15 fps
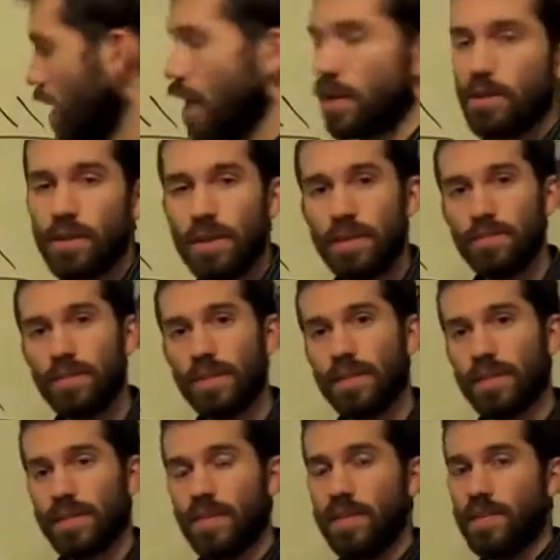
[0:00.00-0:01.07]
Now, in
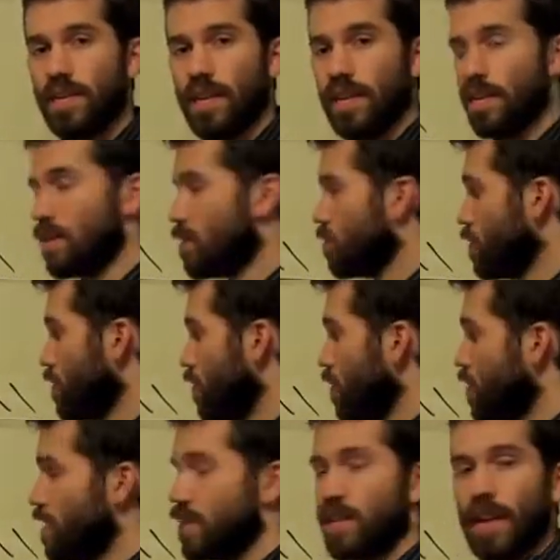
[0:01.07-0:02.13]
Byzantine chant, we've
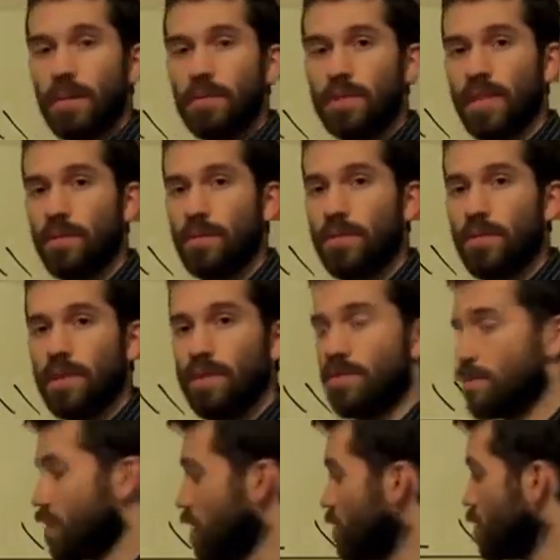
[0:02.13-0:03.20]
already established that we read
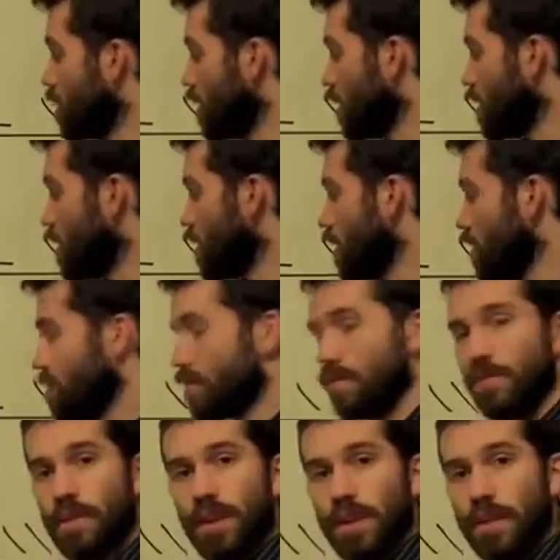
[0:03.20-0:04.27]
from left to
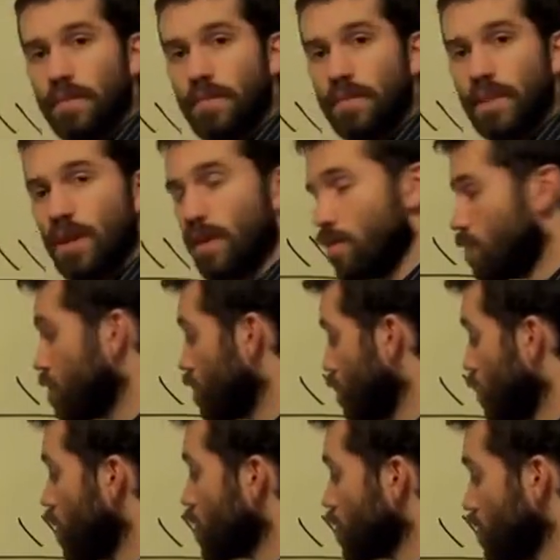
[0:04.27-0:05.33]
right.
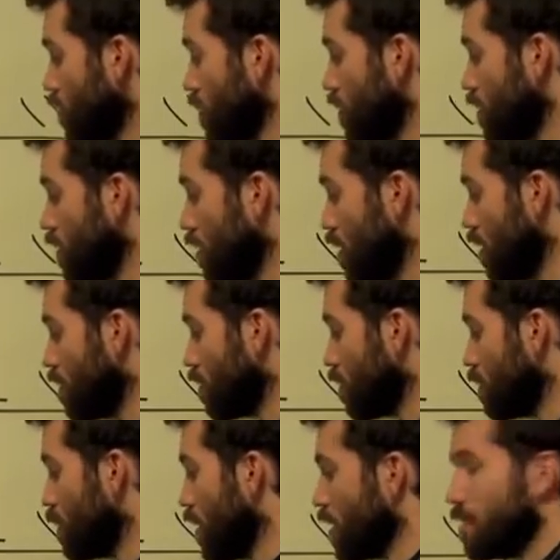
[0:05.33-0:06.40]
We also read
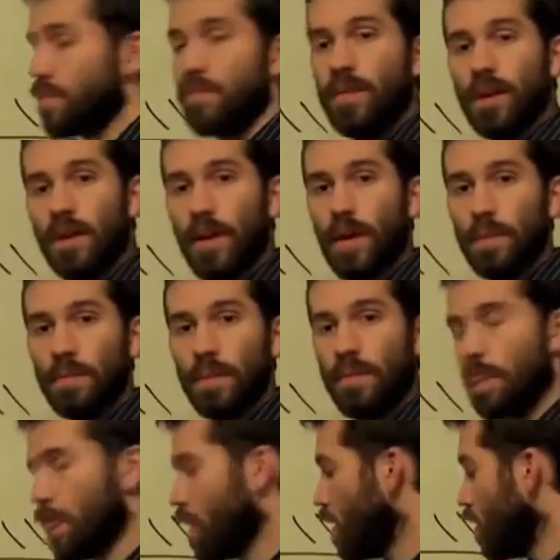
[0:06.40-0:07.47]
from bottom up.
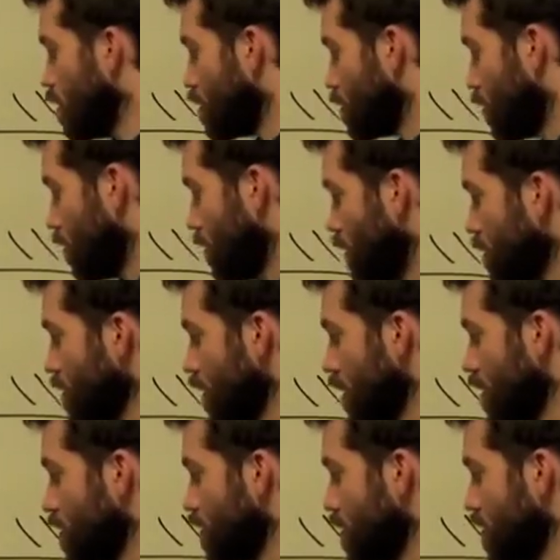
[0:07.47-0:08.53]
So in this
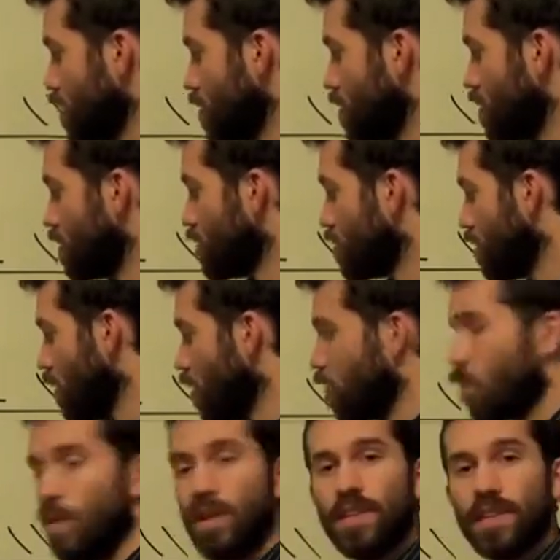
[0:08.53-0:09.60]
case, this is
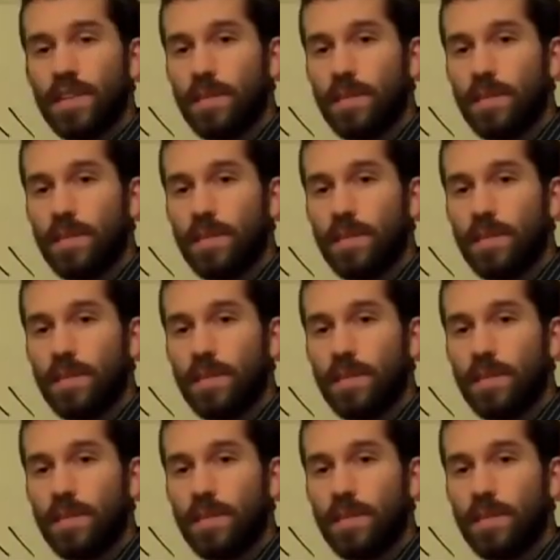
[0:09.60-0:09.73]
one